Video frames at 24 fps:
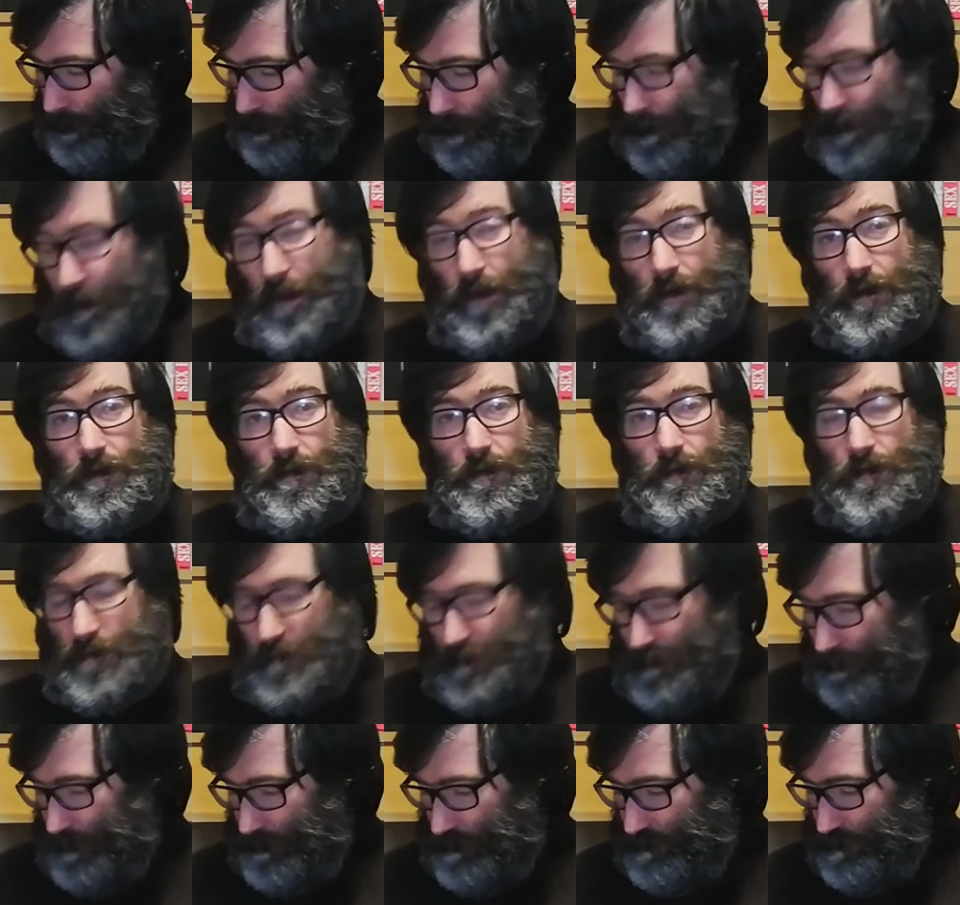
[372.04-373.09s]
And
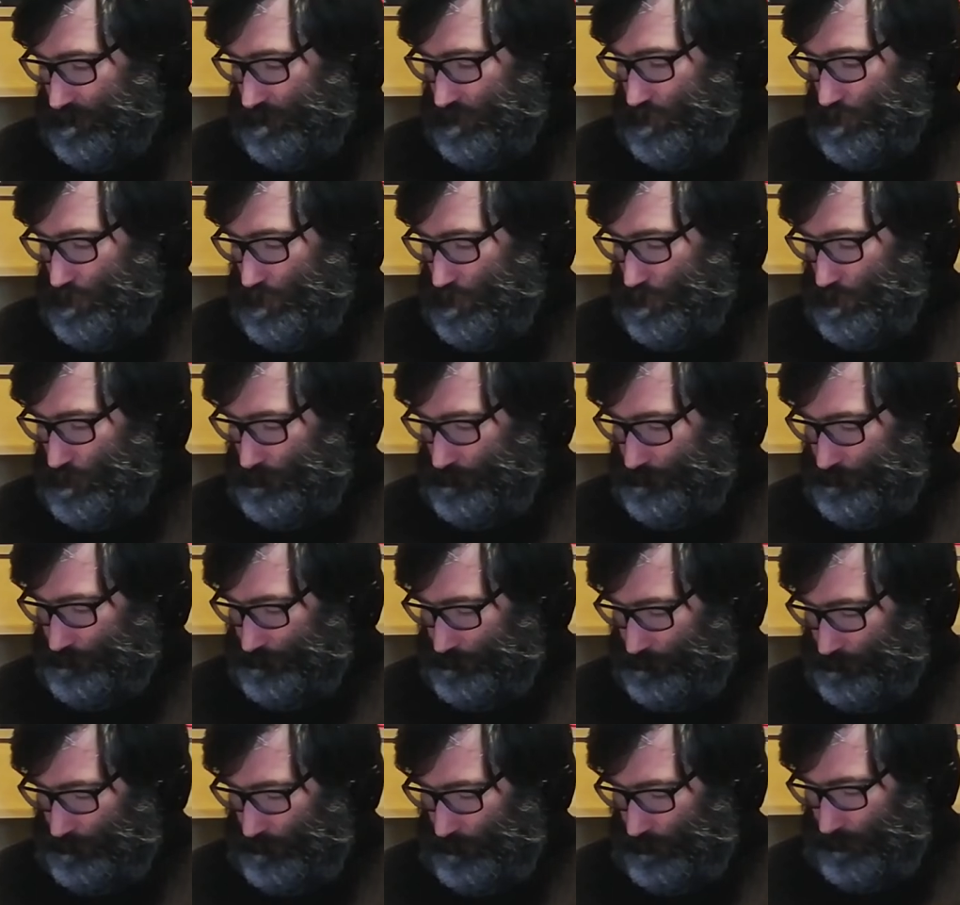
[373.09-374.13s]
the next two
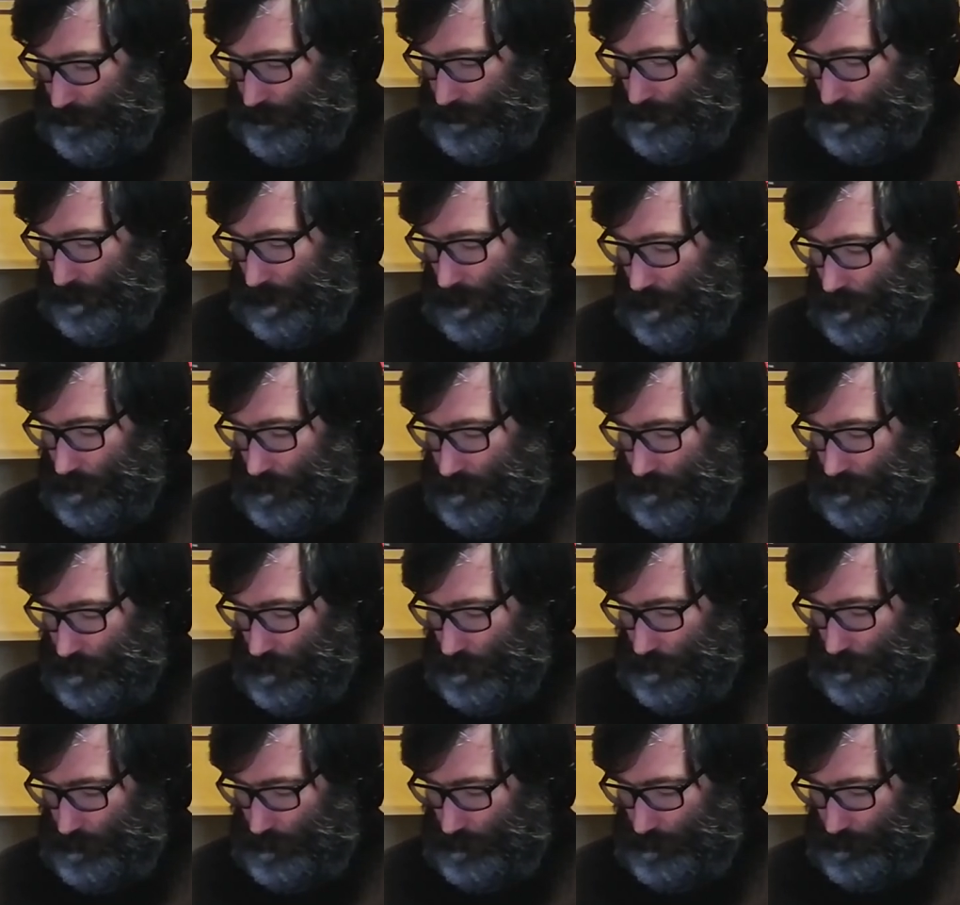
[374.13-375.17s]
came
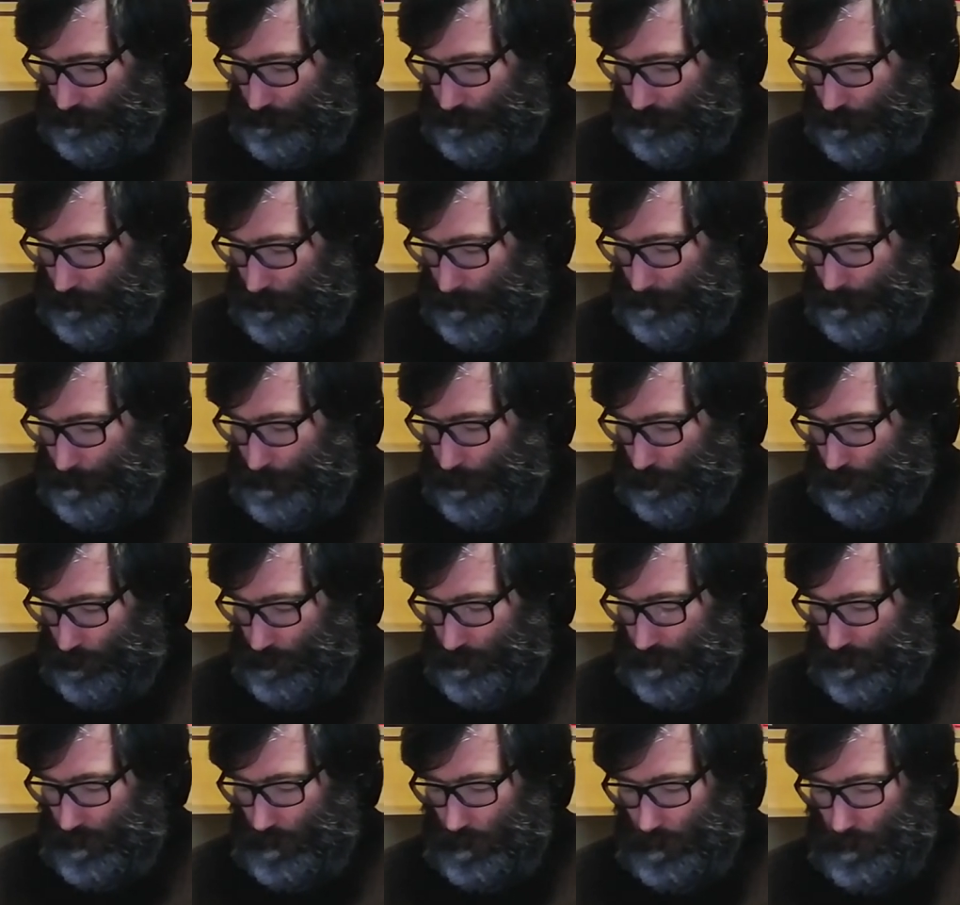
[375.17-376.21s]
also from
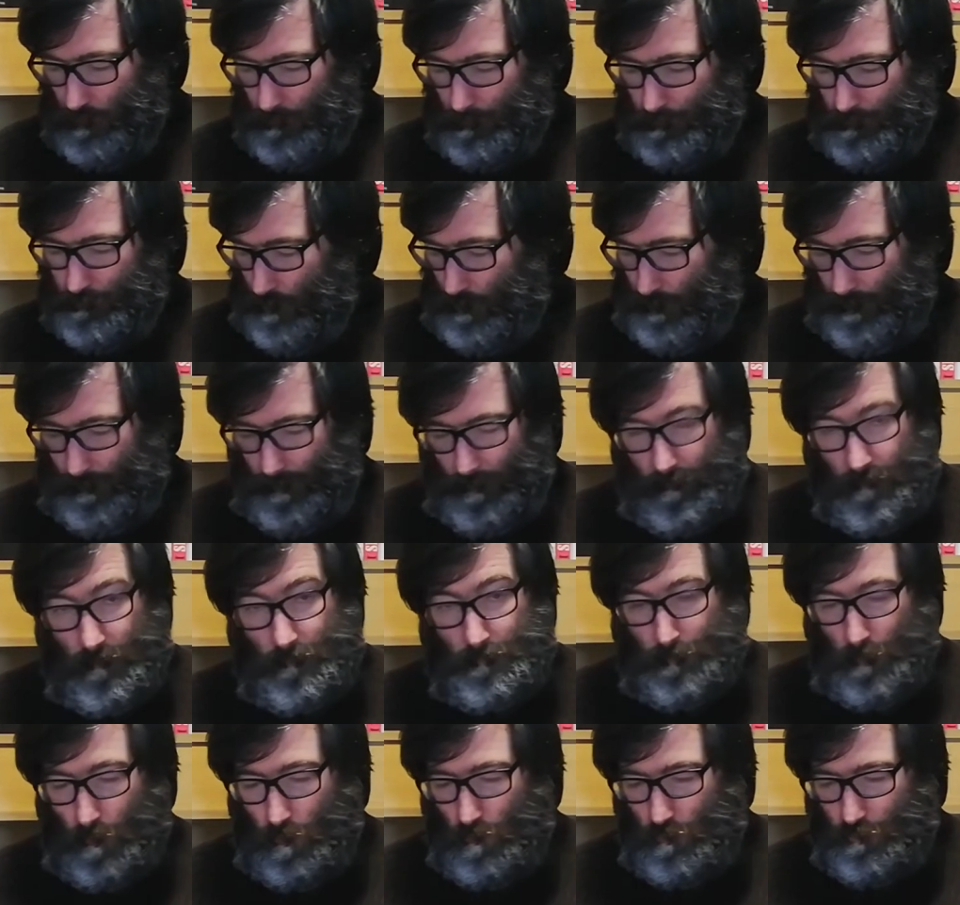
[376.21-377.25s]
Portugal,
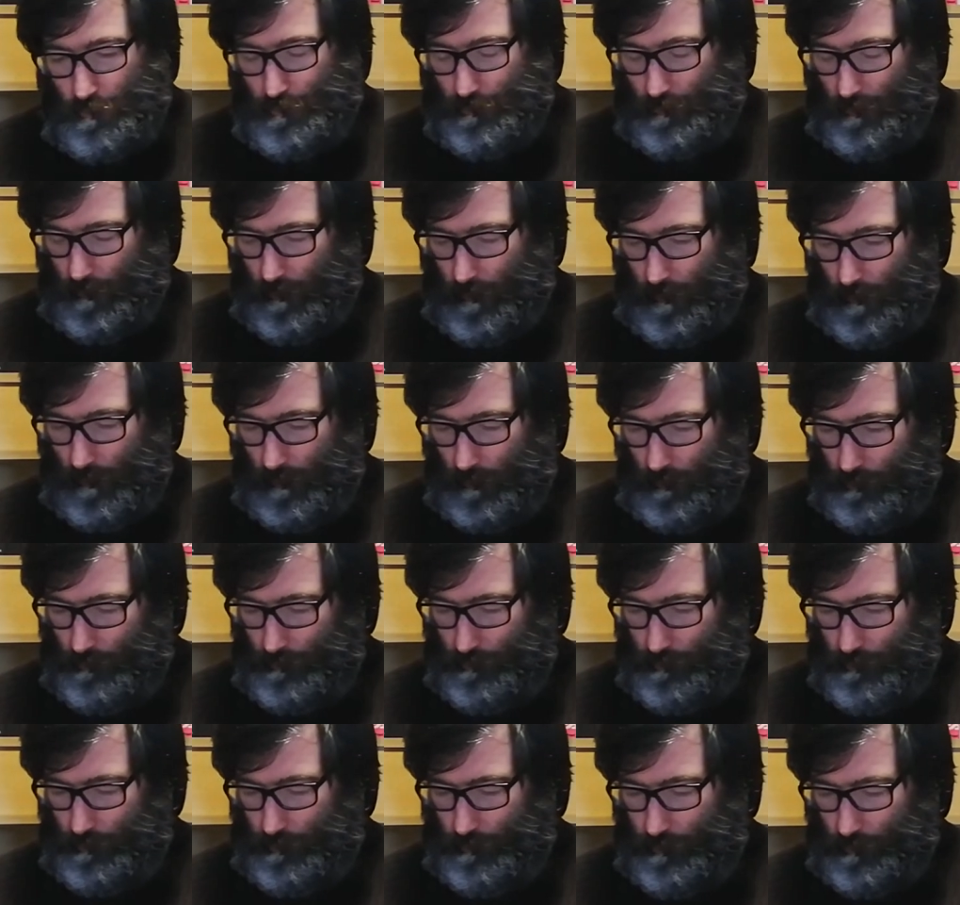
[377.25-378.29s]
and both are
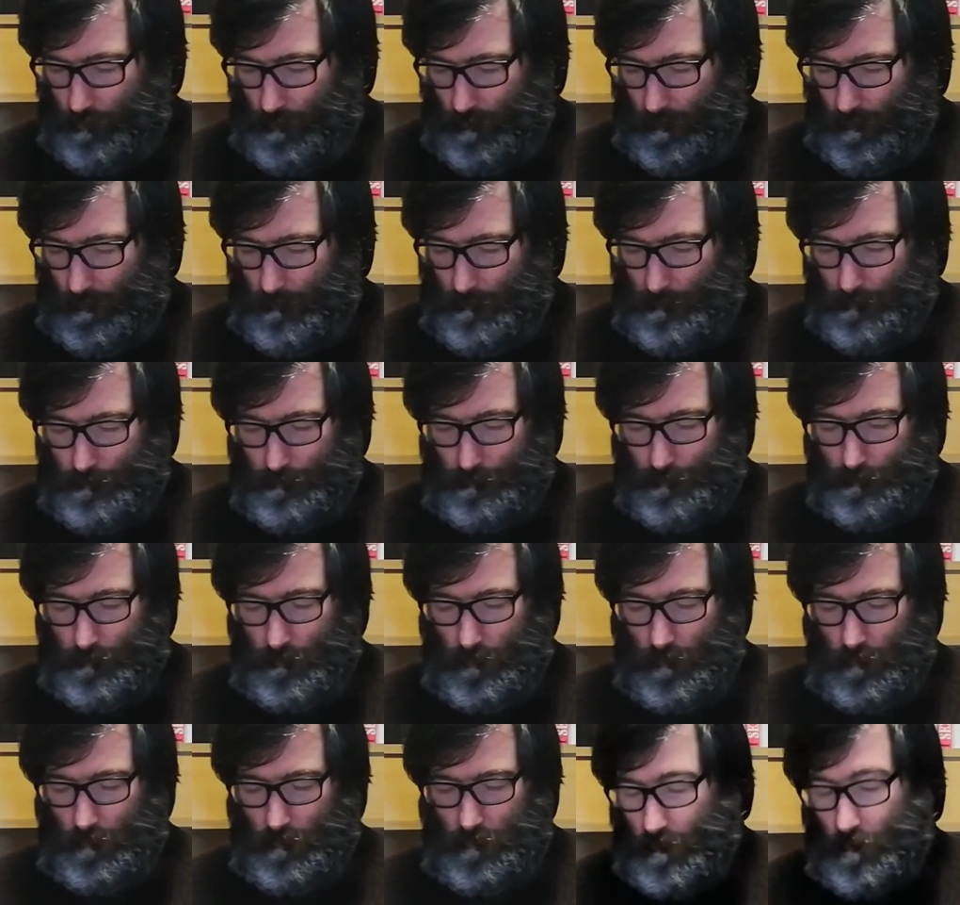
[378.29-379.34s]

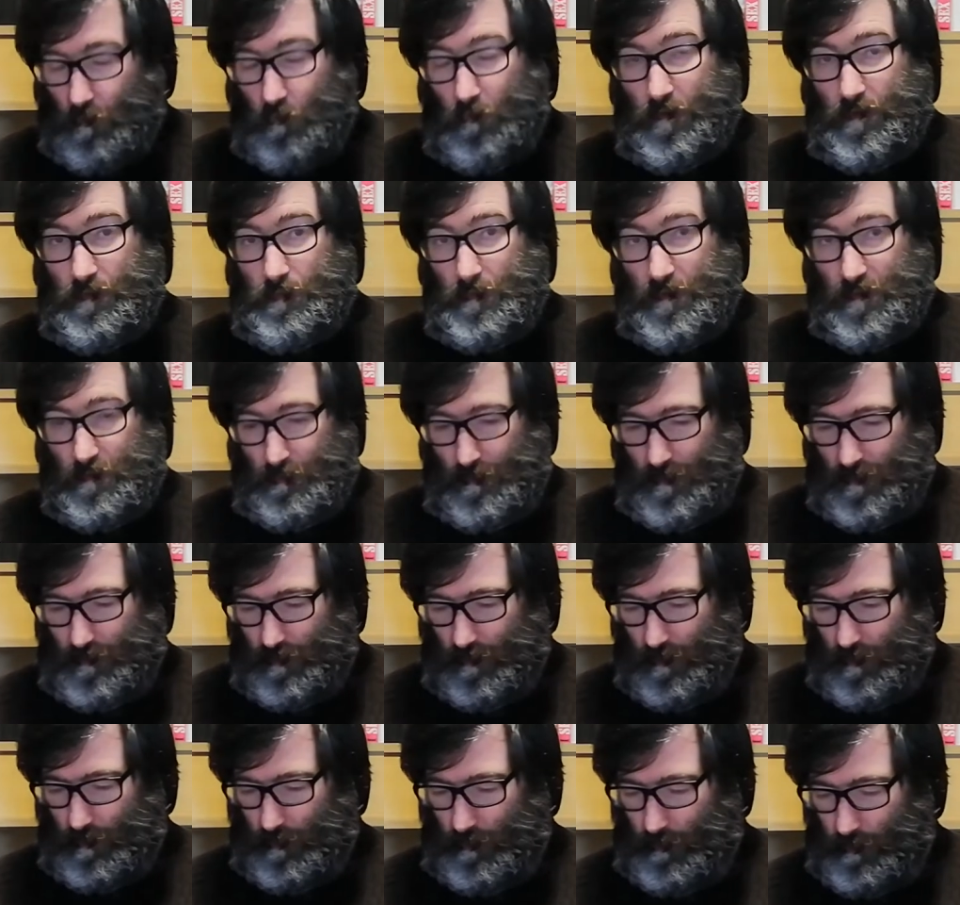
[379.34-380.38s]
from Christmas
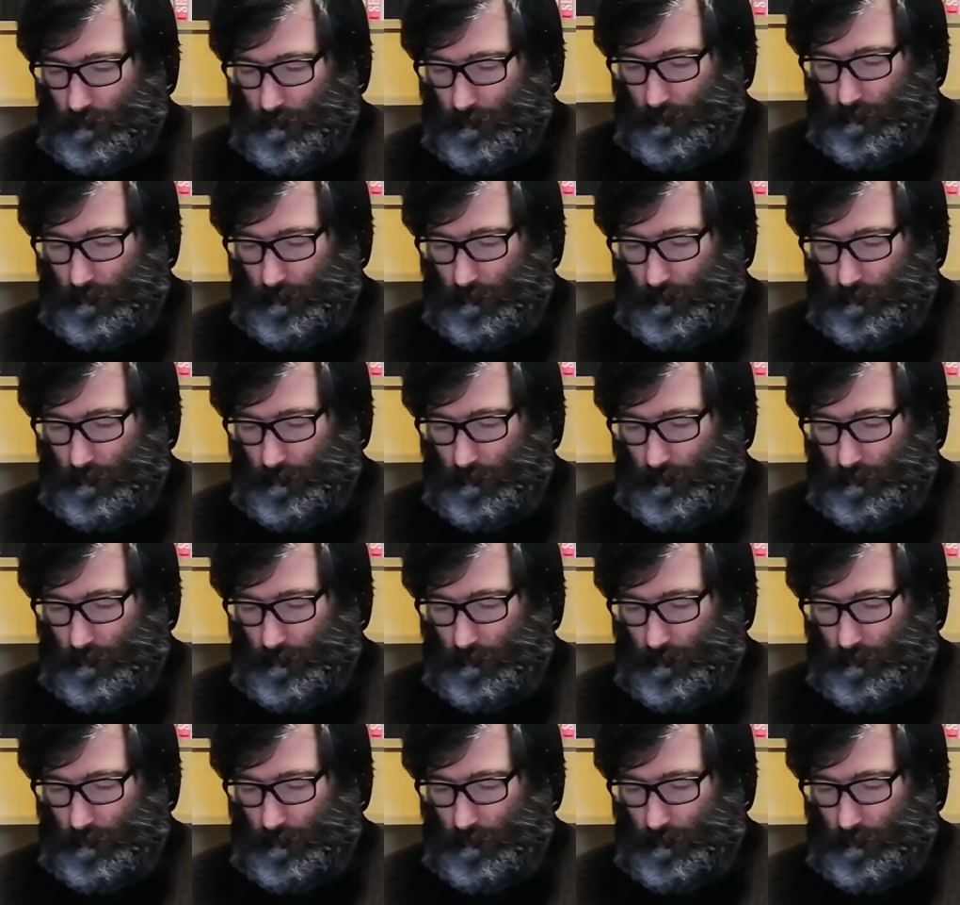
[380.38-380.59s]
meeting.